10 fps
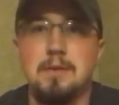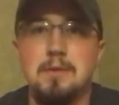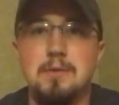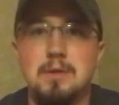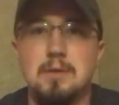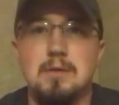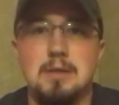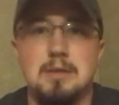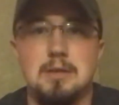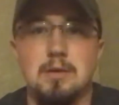Use those
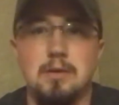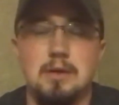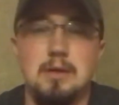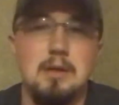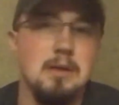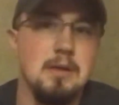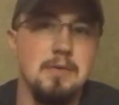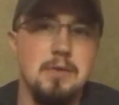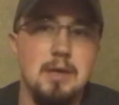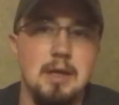as a target.
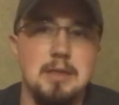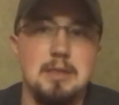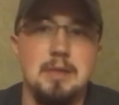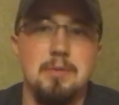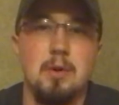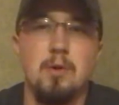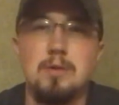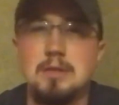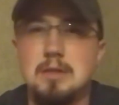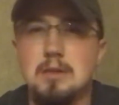If you got something
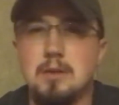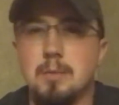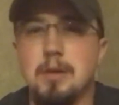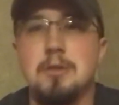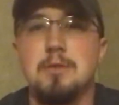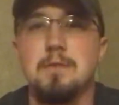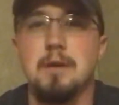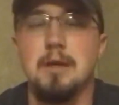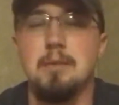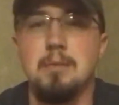artsy or a picture
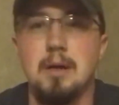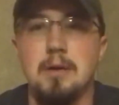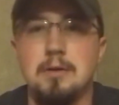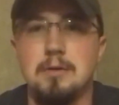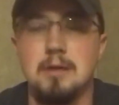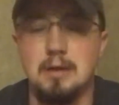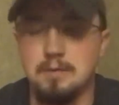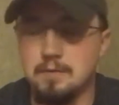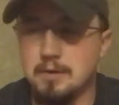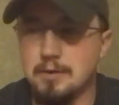frame by your
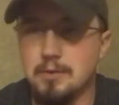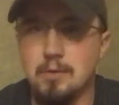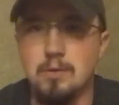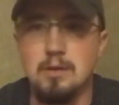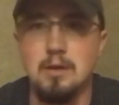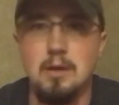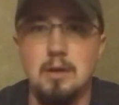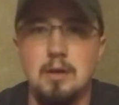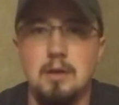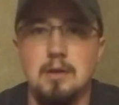front door,
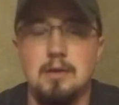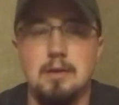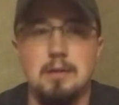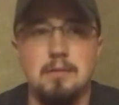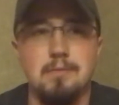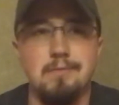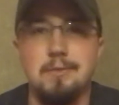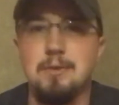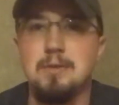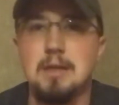then
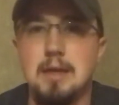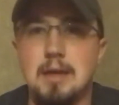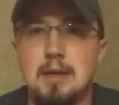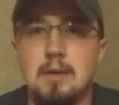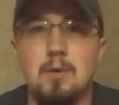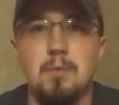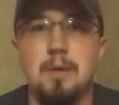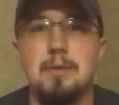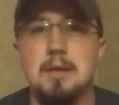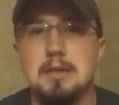use that. Or
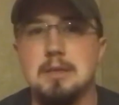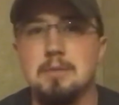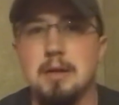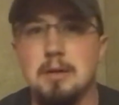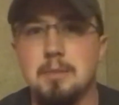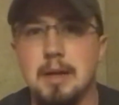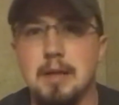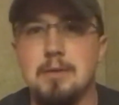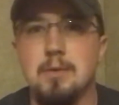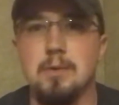maybe you got something by your
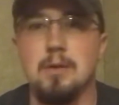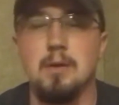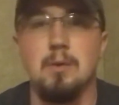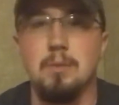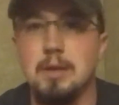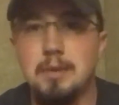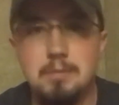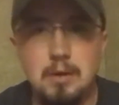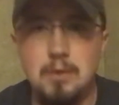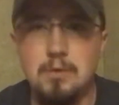back door, or maybe
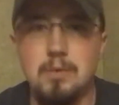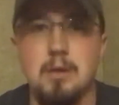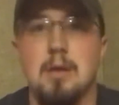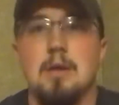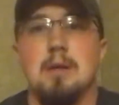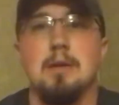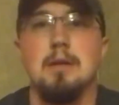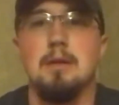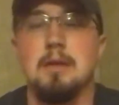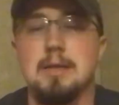both.
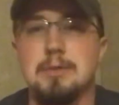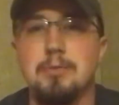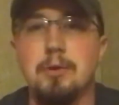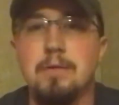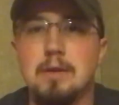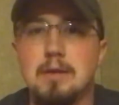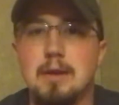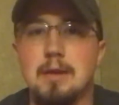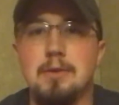Then that's a perfect thing.